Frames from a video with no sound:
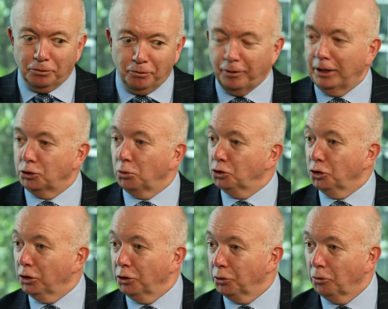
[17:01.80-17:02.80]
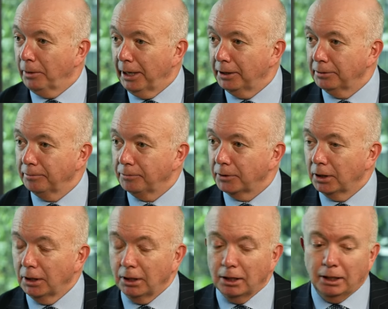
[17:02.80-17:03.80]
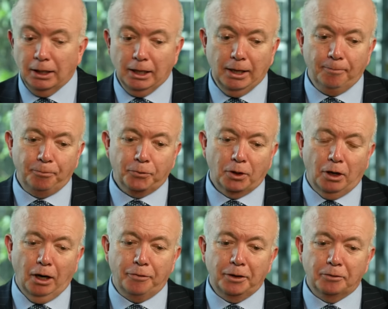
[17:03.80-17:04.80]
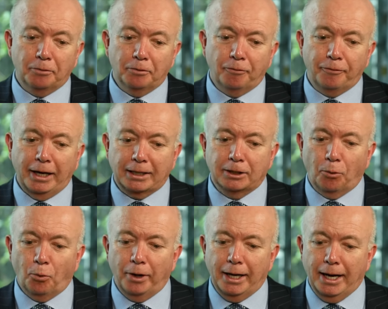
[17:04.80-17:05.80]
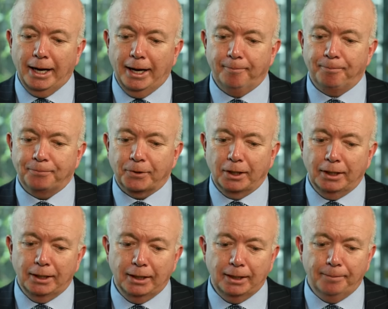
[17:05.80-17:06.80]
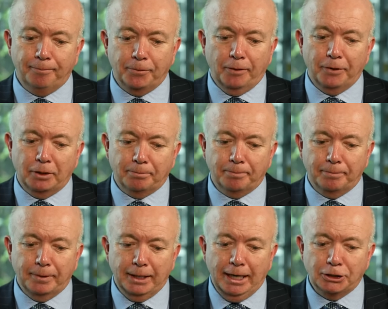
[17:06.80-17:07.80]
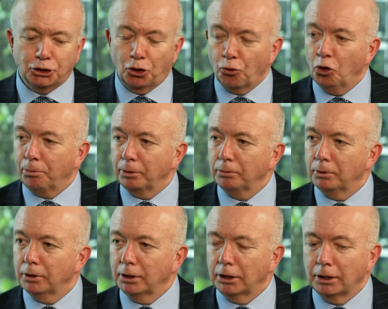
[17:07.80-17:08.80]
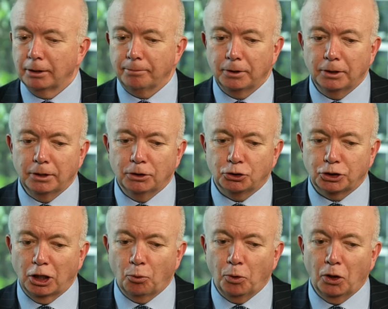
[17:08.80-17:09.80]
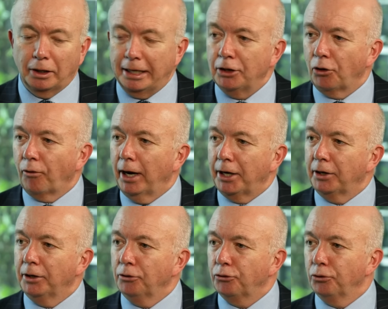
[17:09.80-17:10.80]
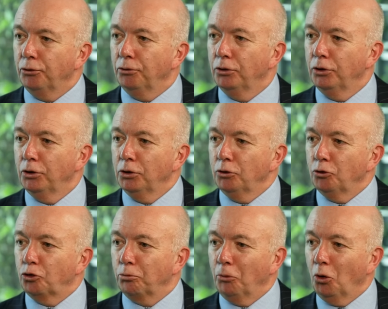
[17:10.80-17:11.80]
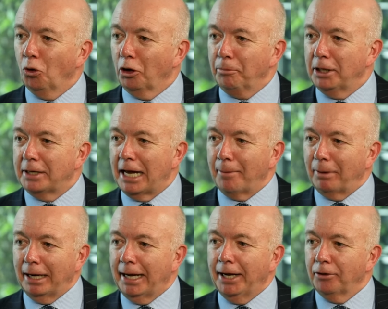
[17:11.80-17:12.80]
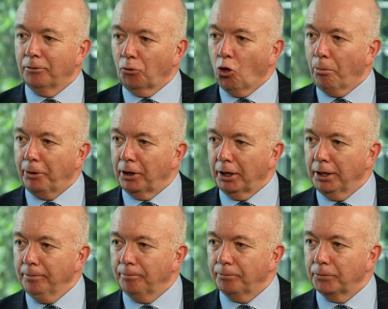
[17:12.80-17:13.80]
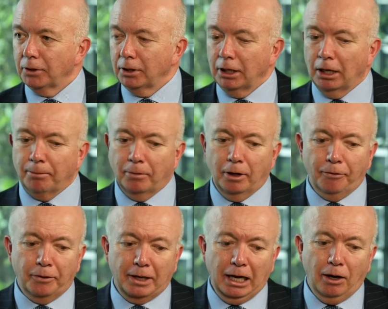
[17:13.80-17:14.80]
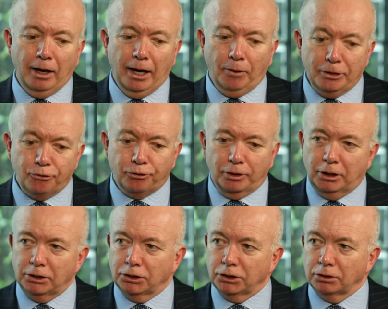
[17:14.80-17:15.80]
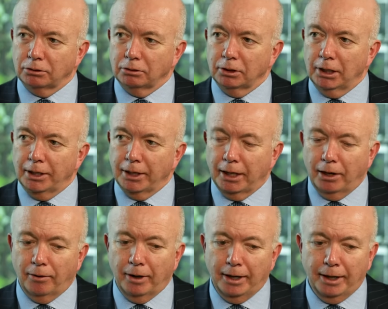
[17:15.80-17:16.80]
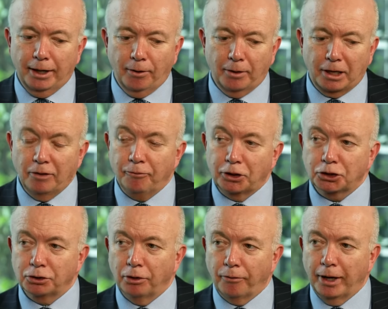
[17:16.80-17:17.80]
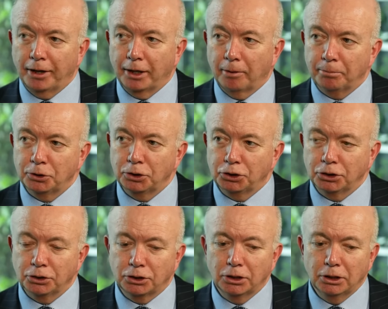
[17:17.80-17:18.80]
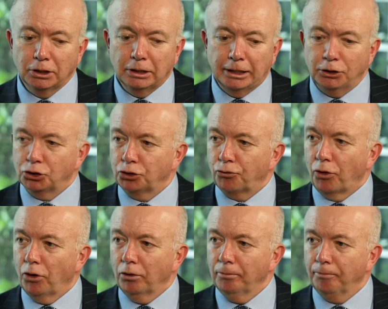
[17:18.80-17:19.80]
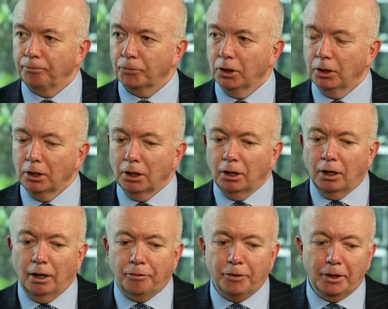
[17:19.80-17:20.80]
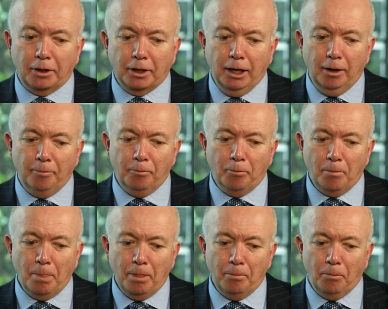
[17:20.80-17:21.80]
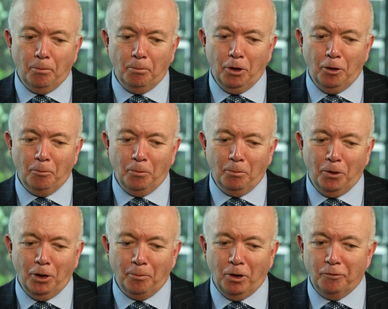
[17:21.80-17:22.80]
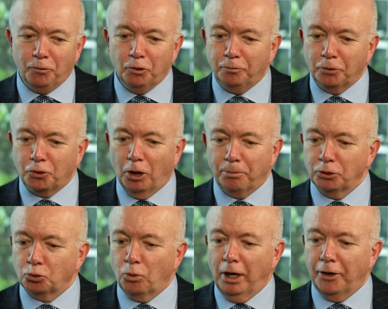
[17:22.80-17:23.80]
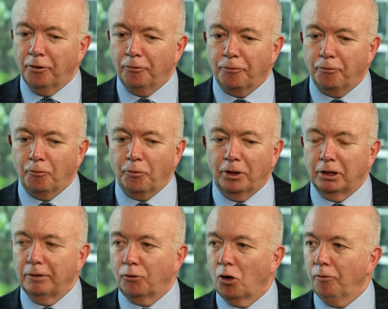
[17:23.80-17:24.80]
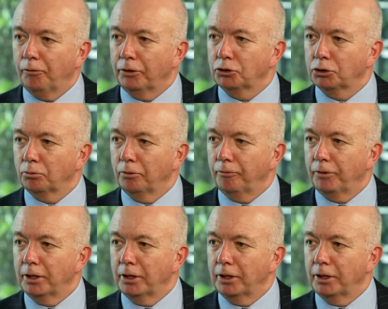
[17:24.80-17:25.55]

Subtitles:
at the face, what you've got to do about it. I think the fact that we are, as a group, so well integrated into small and mid-cap land corporately, I think our insights and our conviction around our positions is strong. I think my view from the top is one of relative confidence with